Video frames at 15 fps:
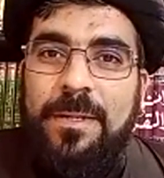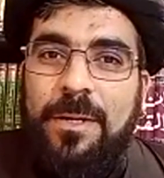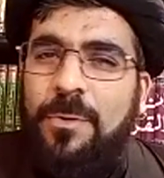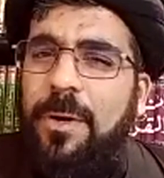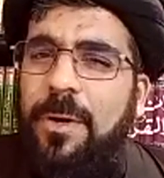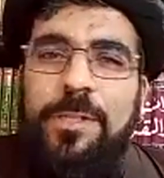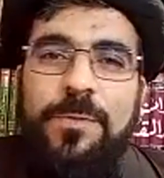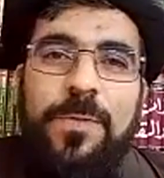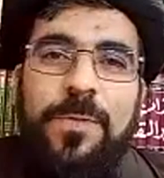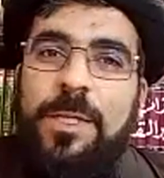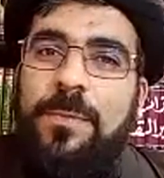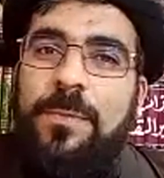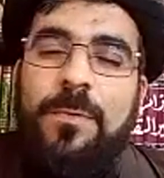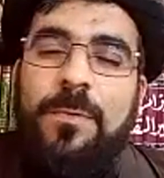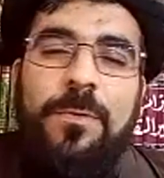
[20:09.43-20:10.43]
Great
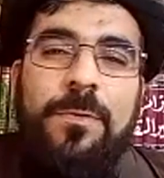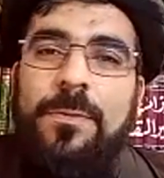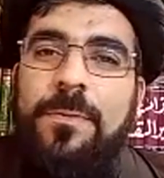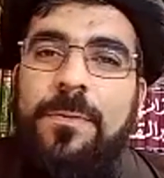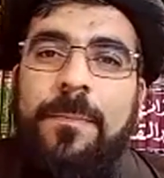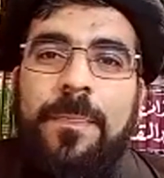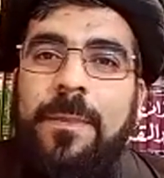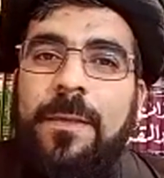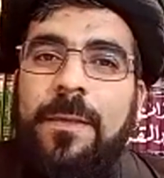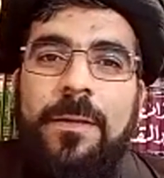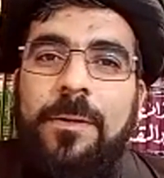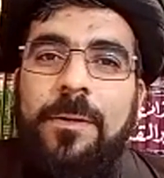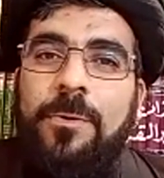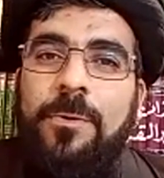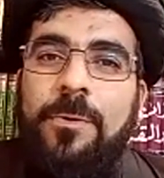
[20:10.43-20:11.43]
people
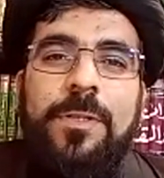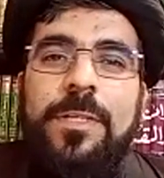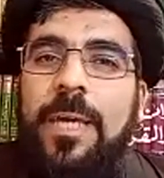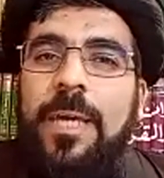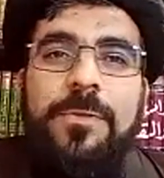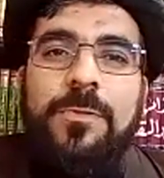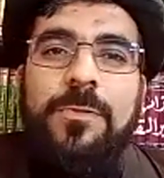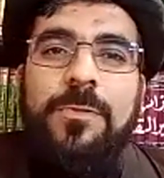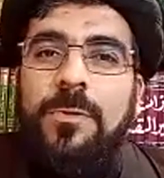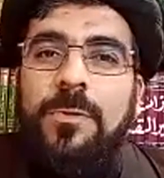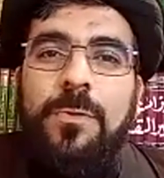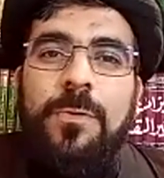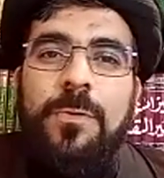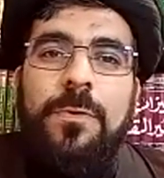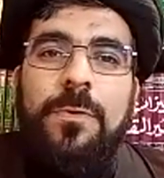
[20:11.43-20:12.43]
could get
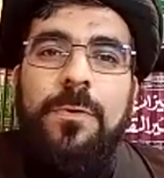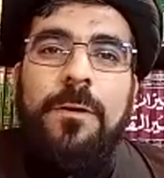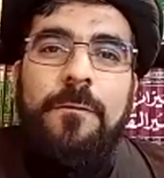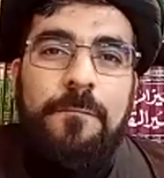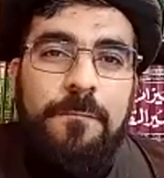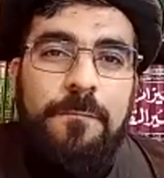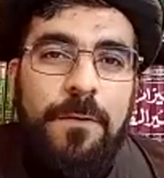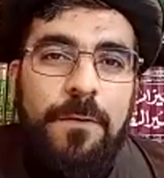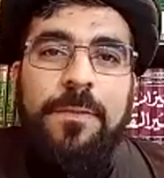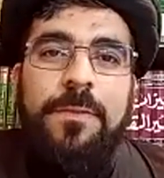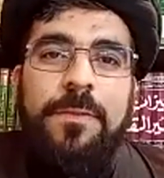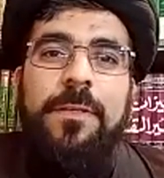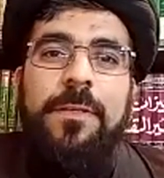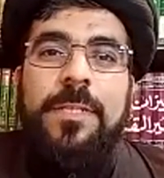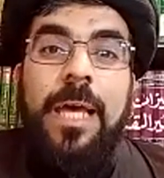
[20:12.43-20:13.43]
to
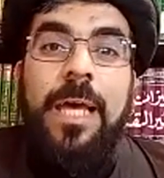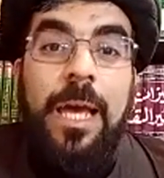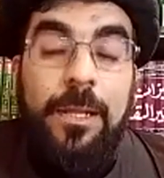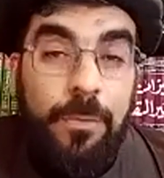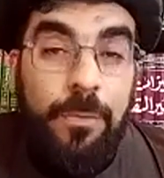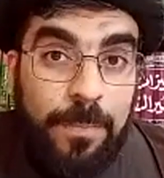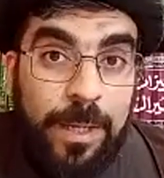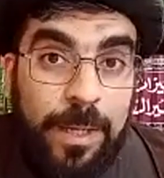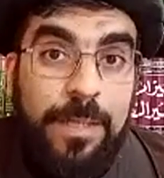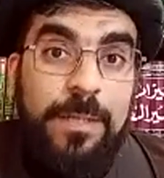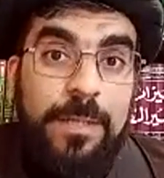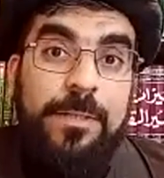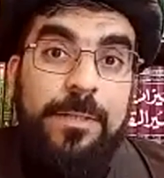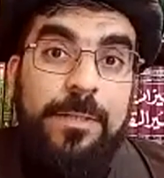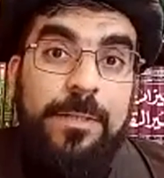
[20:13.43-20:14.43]
witness Ahlul
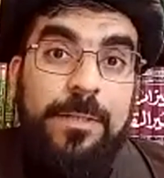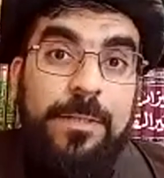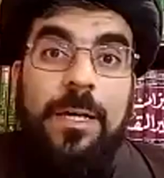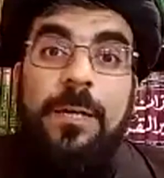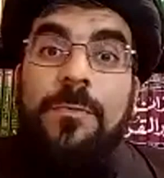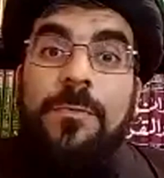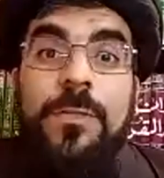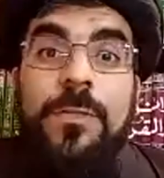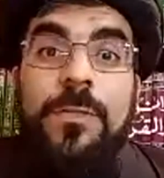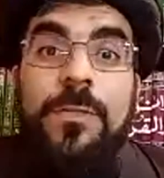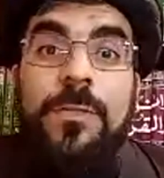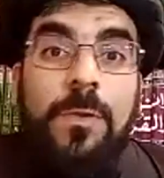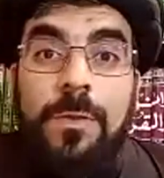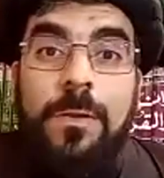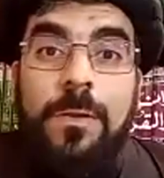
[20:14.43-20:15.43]
Bayt and
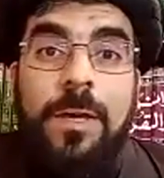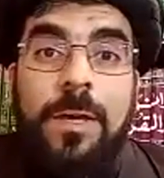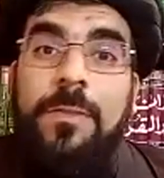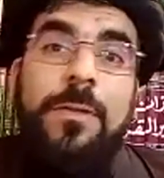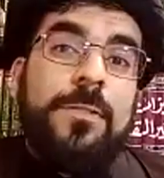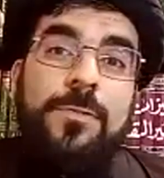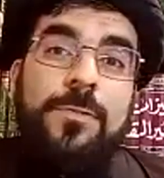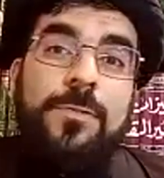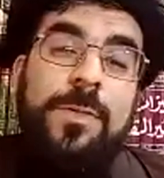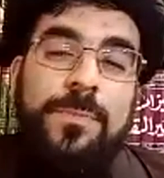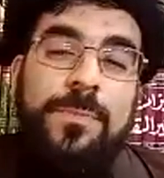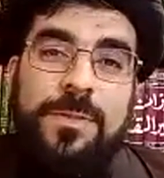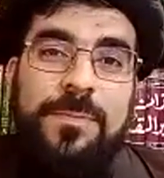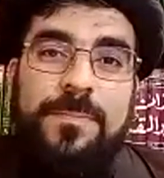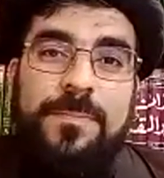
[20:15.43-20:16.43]
Rasulullah in their dreams.